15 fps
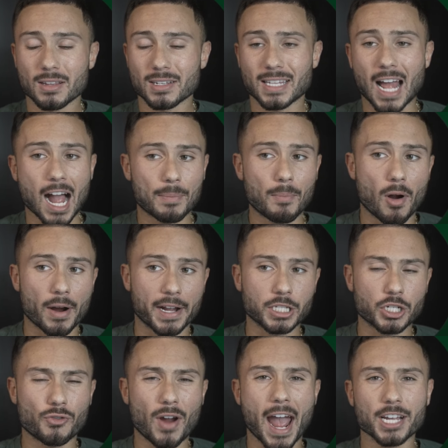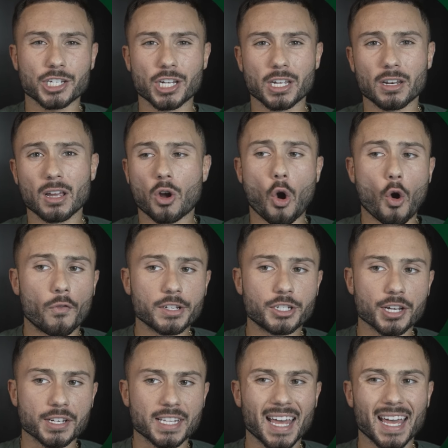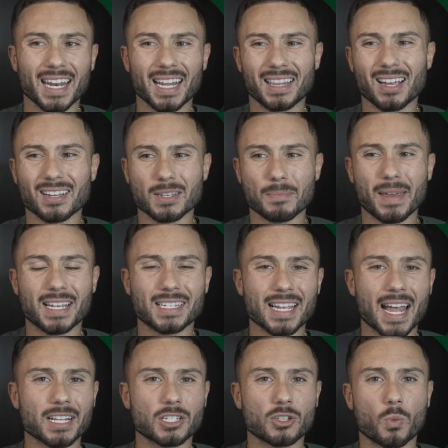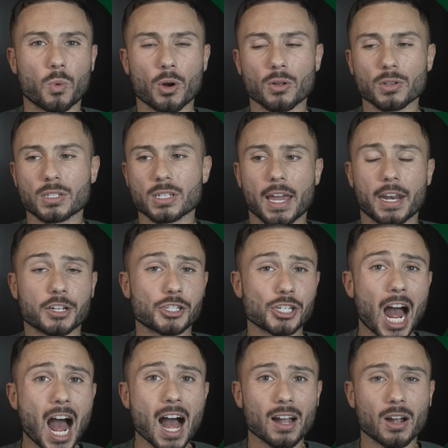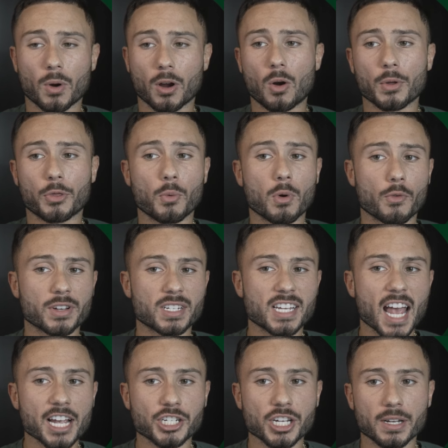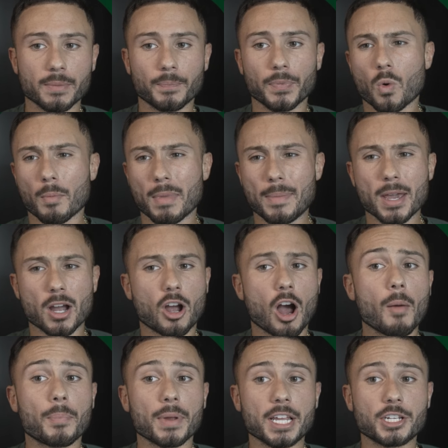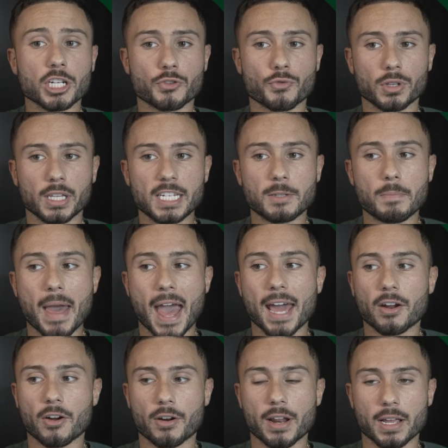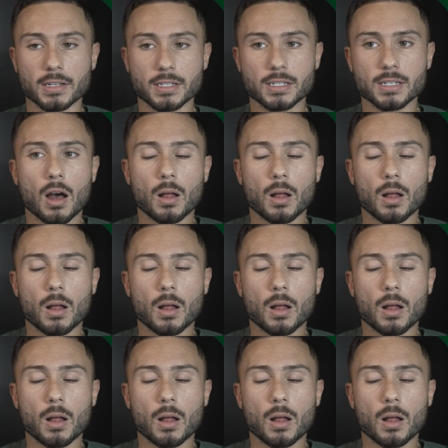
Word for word: The stock market's crashing. COVID just hit, doesn't make sense. The world's in a shock. We're going through a recession, or maybe a company just released bad earnings.